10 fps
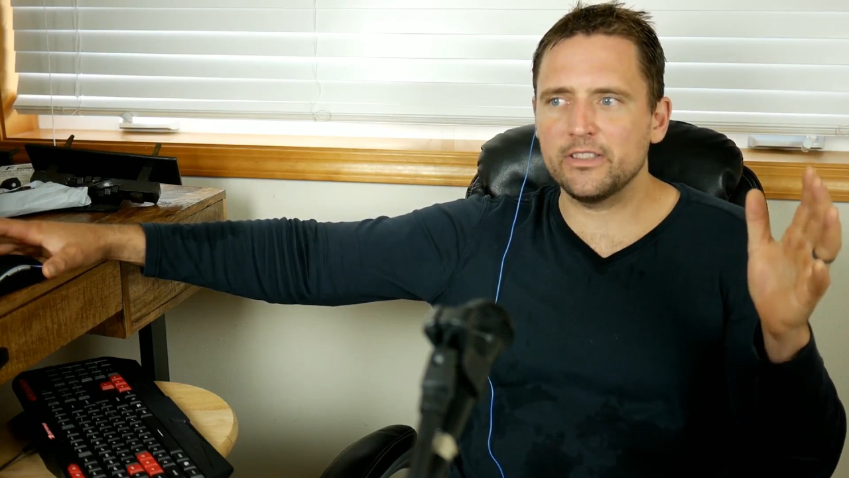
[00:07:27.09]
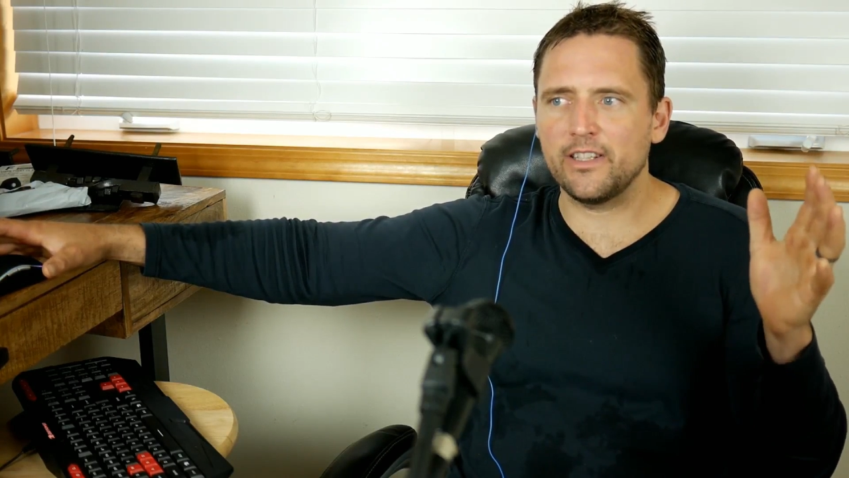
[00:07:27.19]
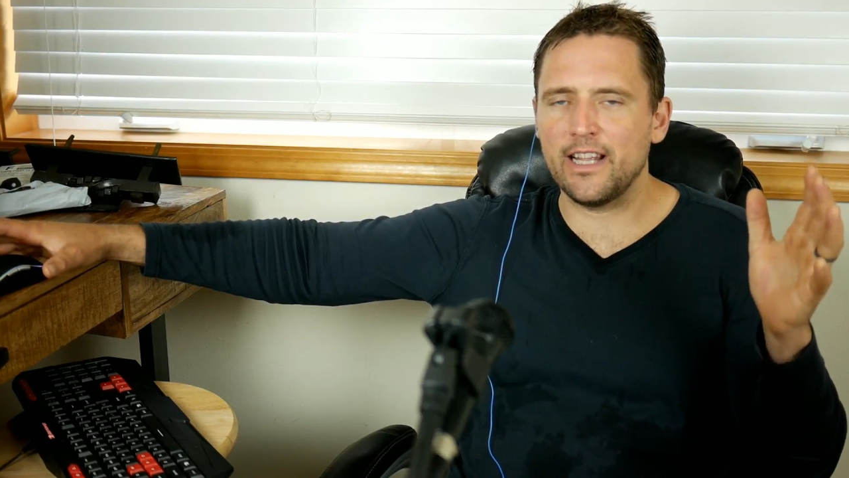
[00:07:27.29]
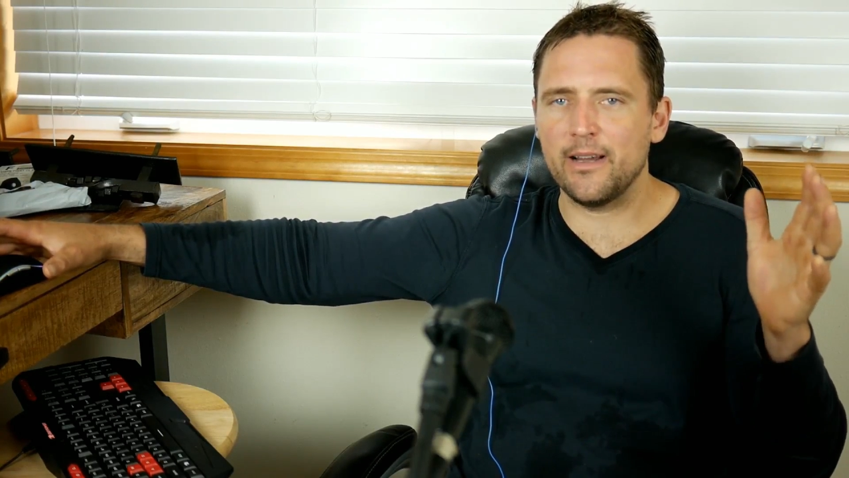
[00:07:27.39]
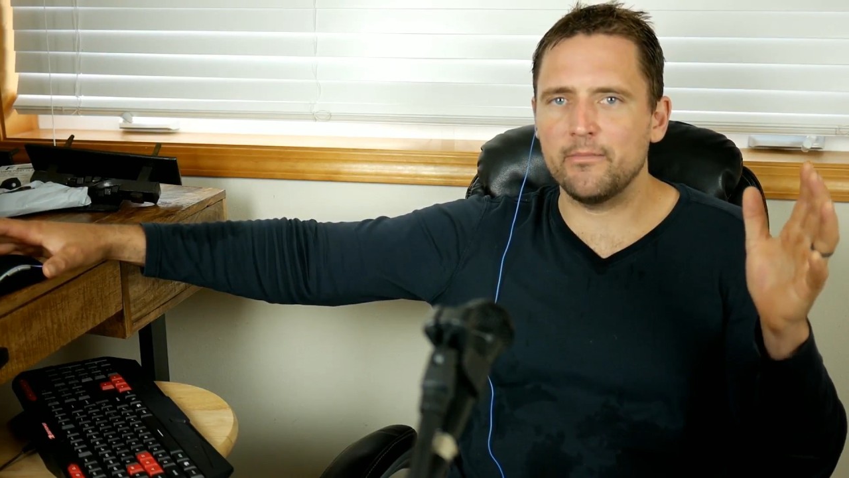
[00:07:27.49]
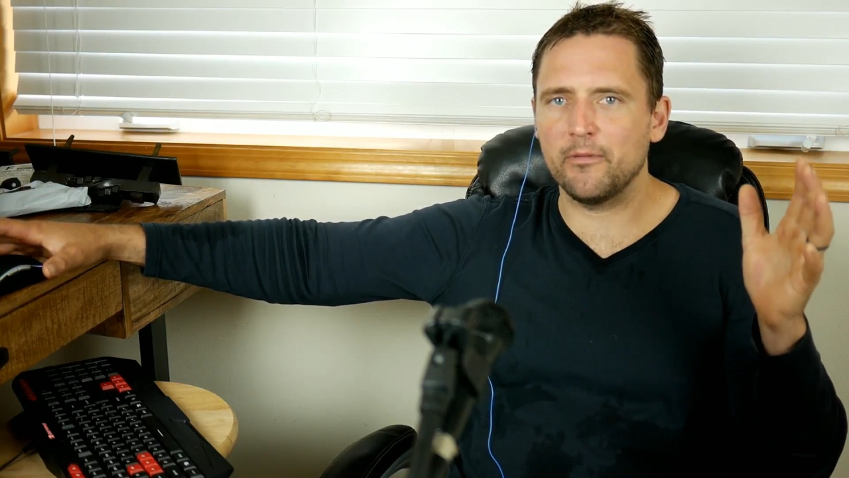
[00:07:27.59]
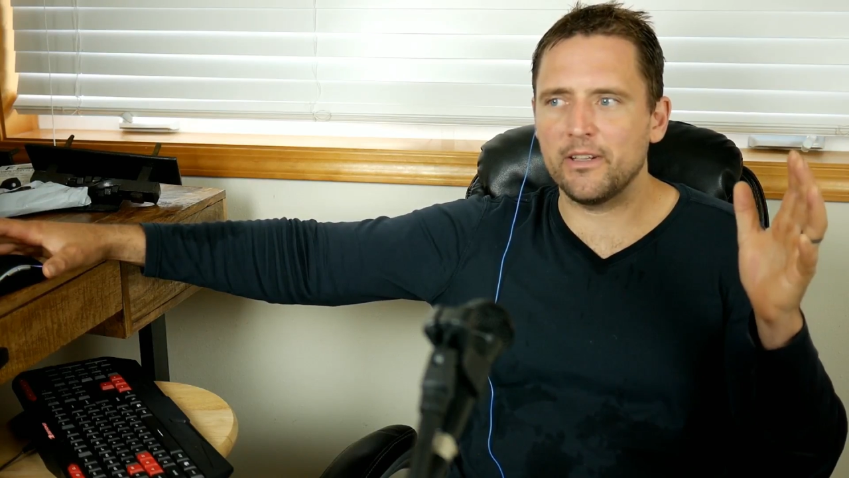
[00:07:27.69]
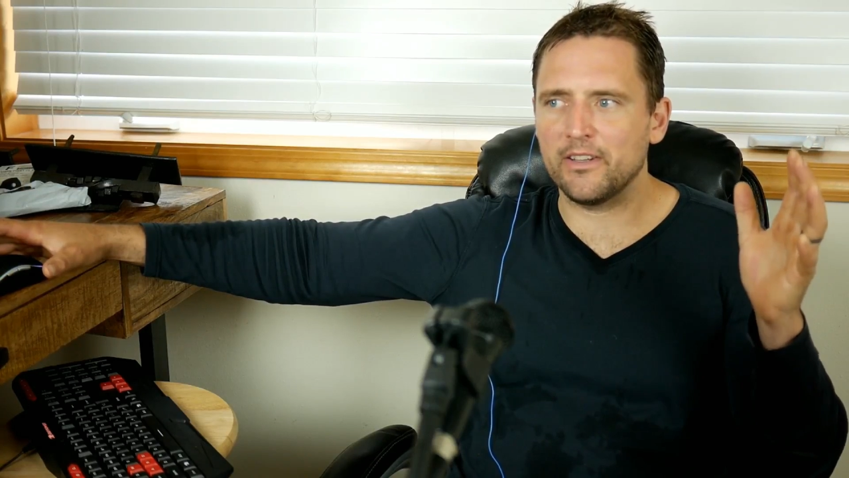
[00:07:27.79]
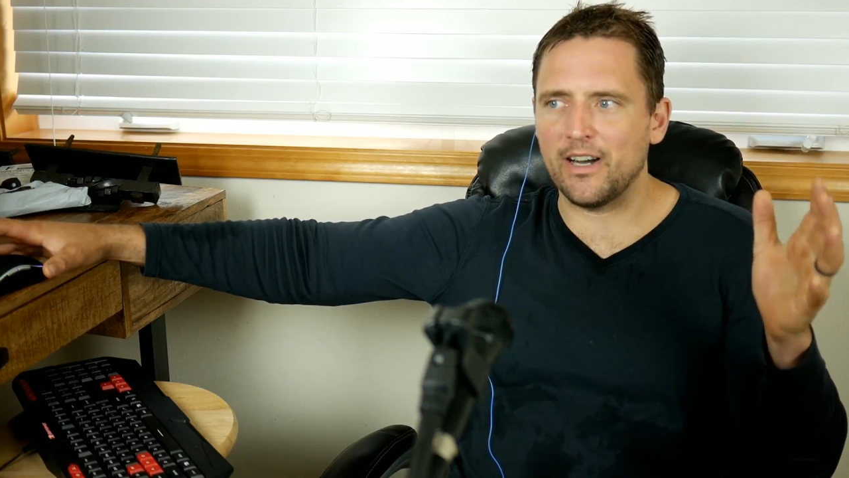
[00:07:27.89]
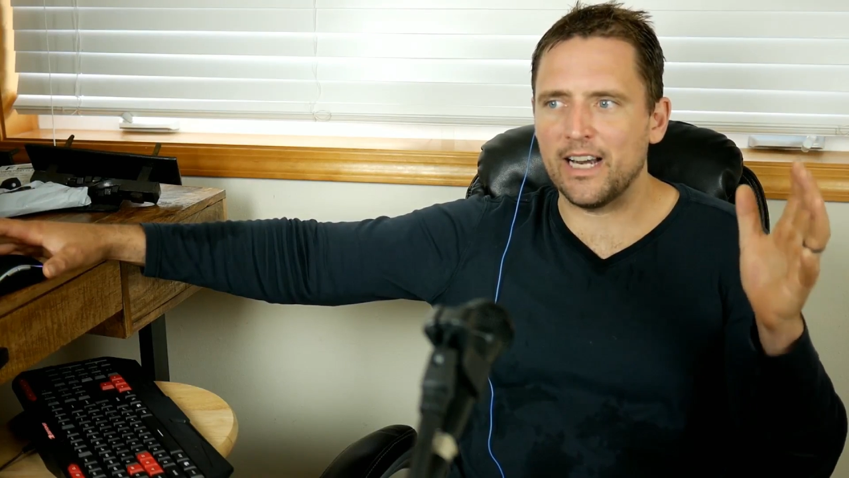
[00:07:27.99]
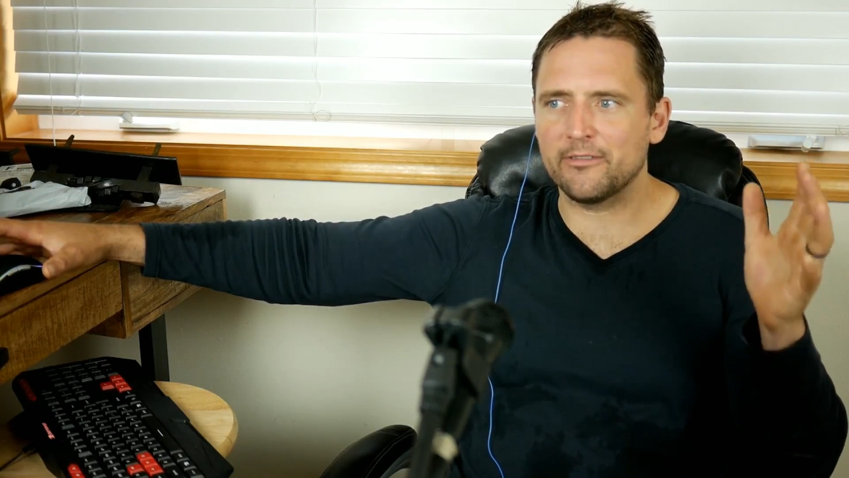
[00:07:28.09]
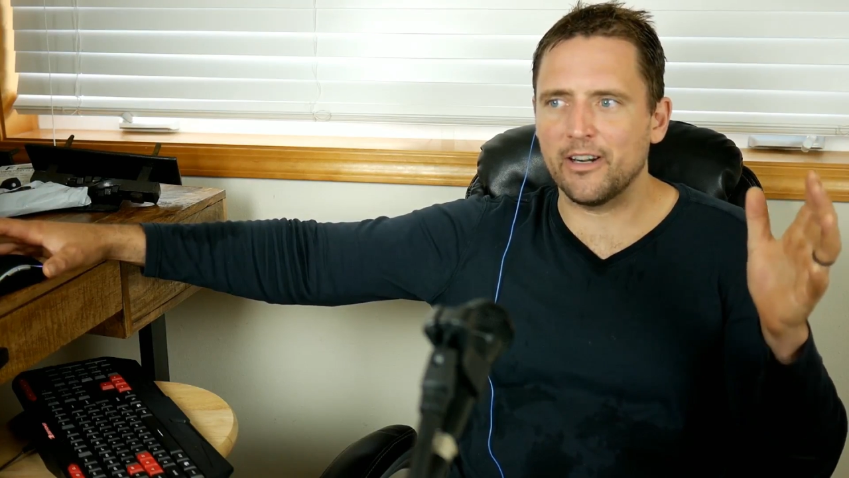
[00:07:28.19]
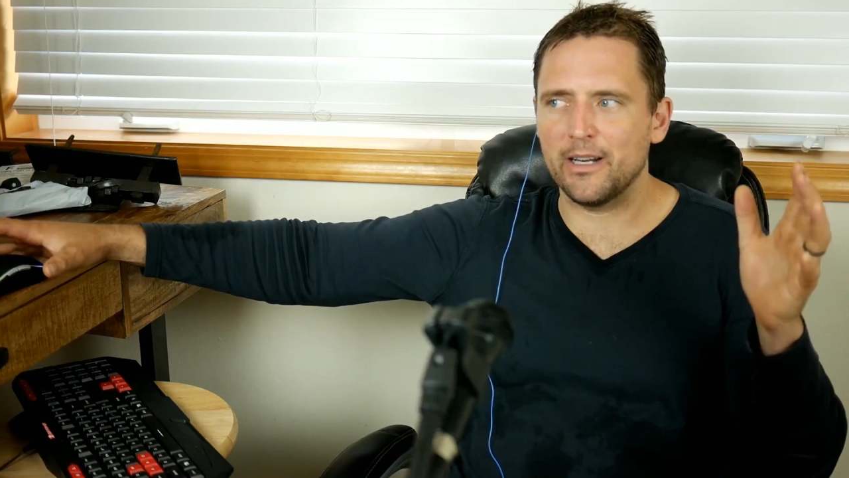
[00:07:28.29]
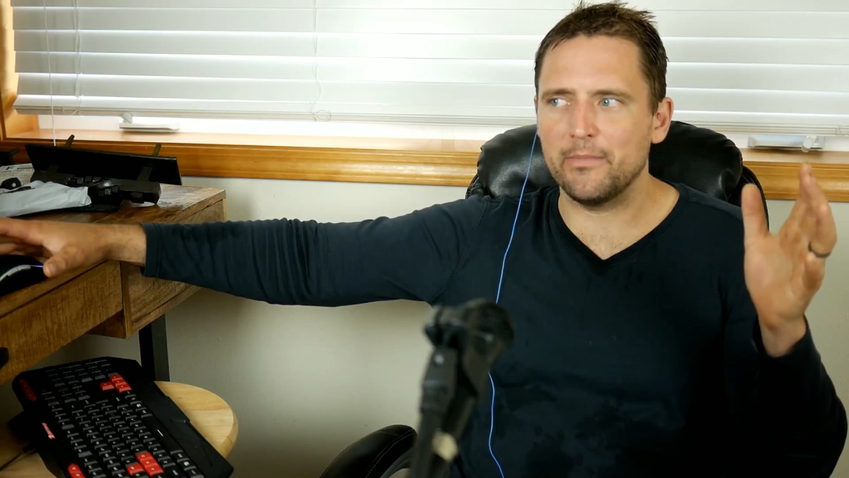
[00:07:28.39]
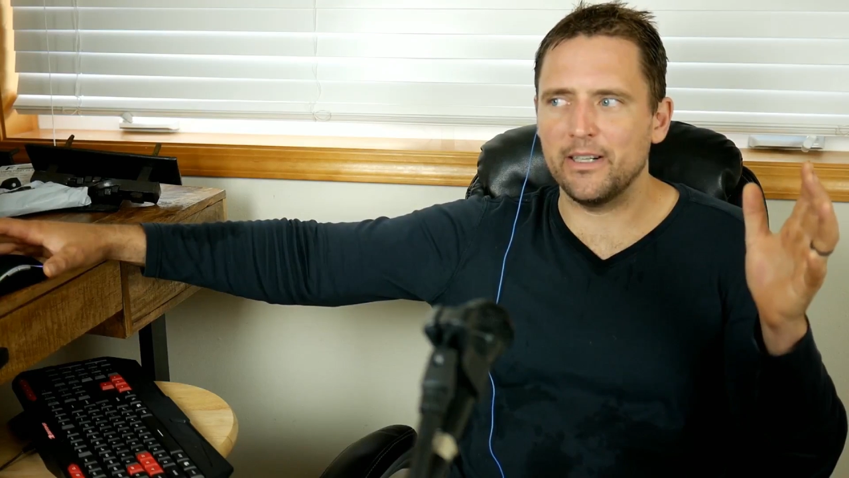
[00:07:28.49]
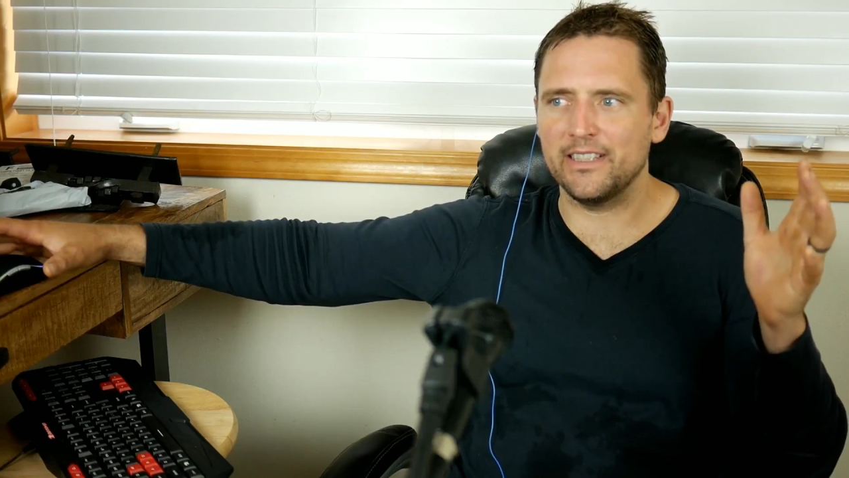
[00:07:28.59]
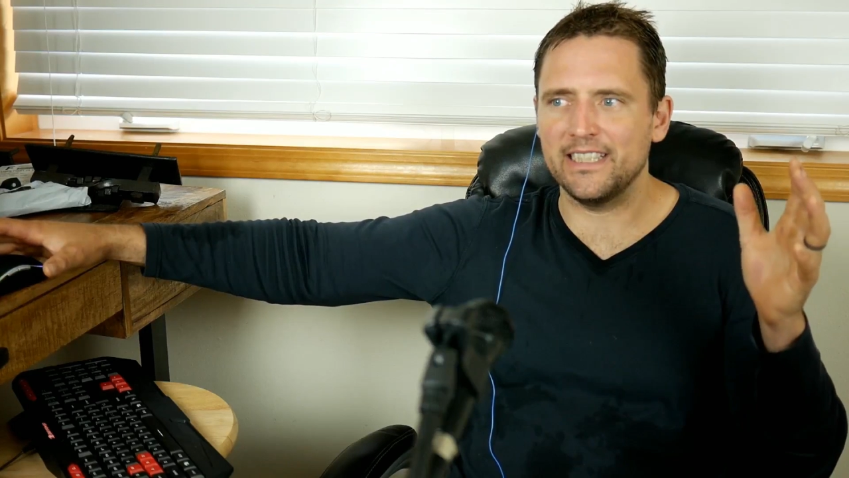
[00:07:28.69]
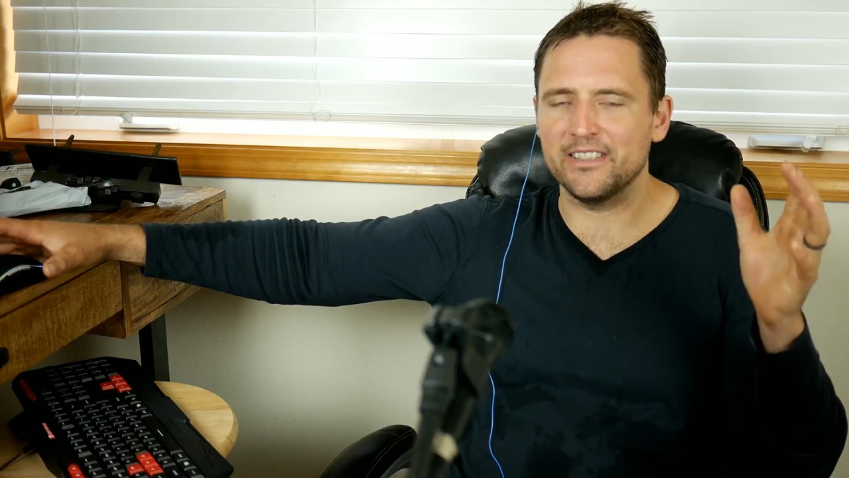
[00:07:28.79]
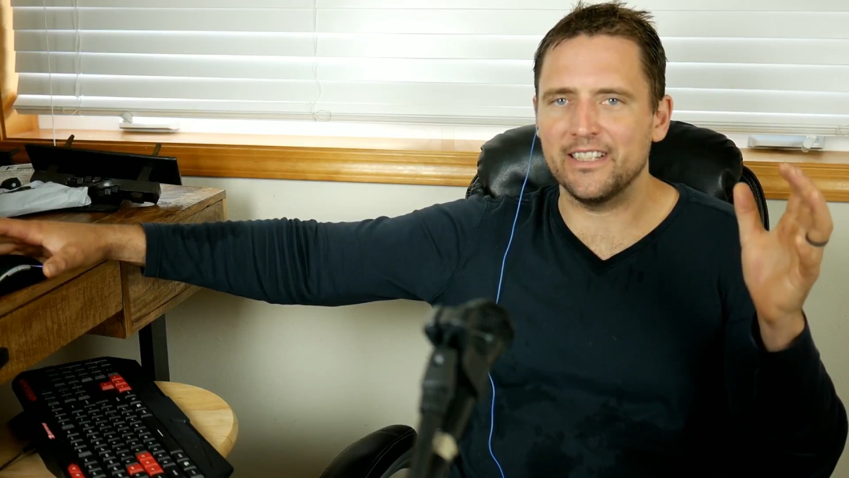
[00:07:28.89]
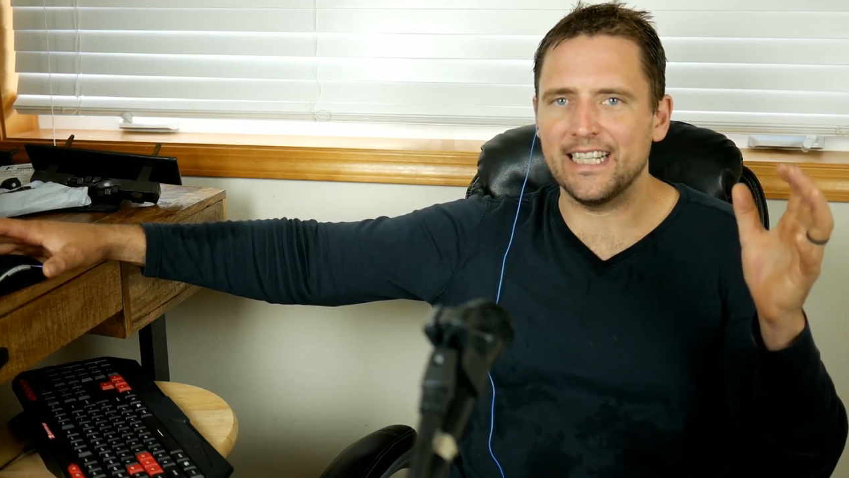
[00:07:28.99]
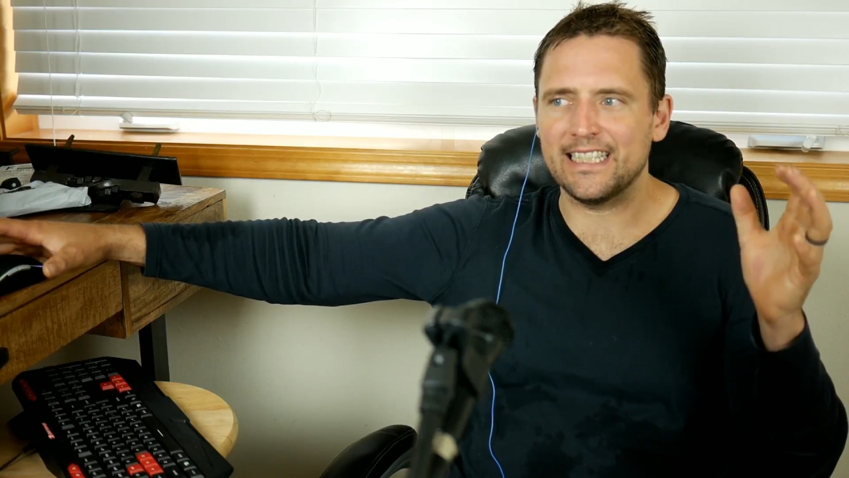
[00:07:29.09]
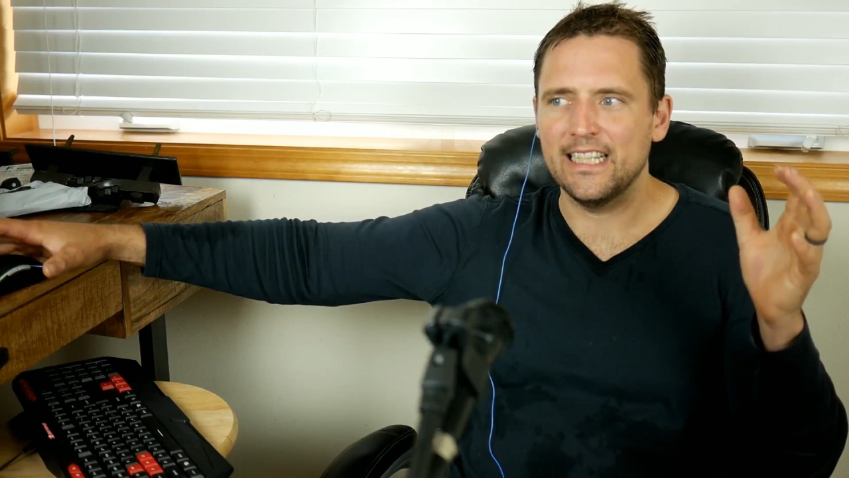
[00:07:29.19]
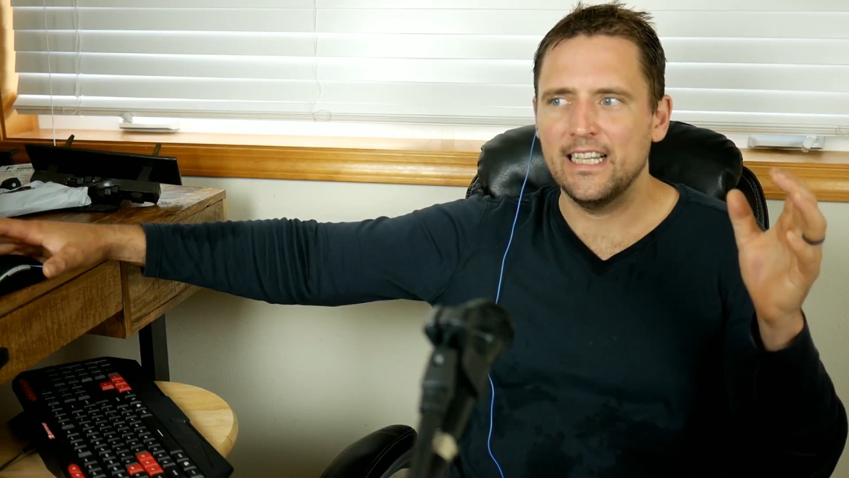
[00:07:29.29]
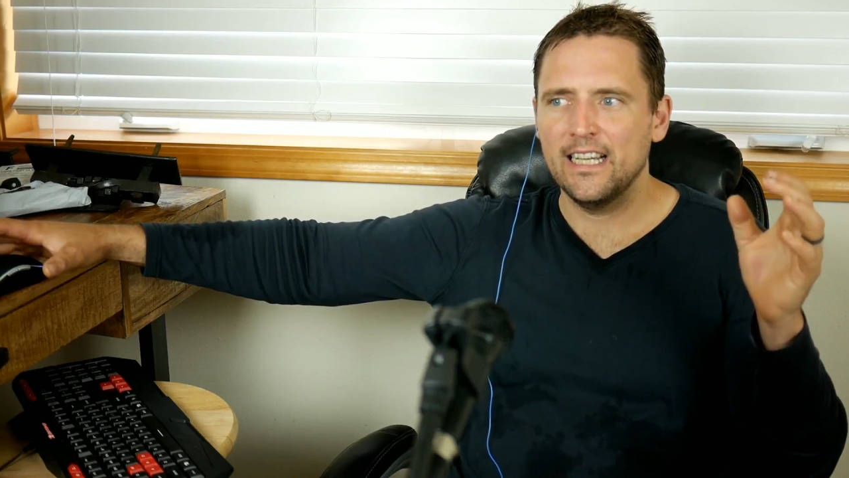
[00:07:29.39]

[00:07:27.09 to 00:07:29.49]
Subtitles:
to them with a lot of credibility, and you're like,